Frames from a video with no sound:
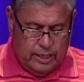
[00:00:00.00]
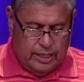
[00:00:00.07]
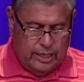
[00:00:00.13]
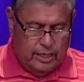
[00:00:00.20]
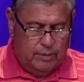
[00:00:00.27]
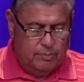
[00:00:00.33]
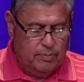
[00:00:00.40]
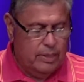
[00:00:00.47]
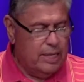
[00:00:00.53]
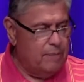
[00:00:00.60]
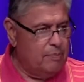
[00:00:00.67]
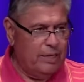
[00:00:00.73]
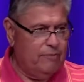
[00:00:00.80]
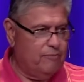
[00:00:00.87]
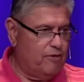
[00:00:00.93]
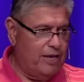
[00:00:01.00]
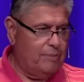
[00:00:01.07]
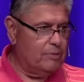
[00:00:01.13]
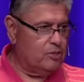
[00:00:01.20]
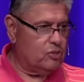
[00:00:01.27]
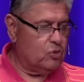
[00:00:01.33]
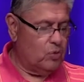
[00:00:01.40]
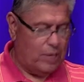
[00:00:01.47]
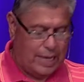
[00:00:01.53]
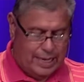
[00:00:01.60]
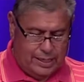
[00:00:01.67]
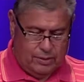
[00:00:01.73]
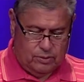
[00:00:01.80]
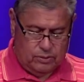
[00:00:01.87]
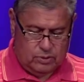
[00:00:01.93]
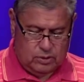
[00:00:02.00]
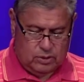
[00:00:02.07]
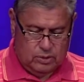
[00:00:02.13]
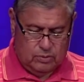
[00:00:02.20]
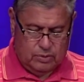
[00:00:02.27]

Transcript: and made famous their idols,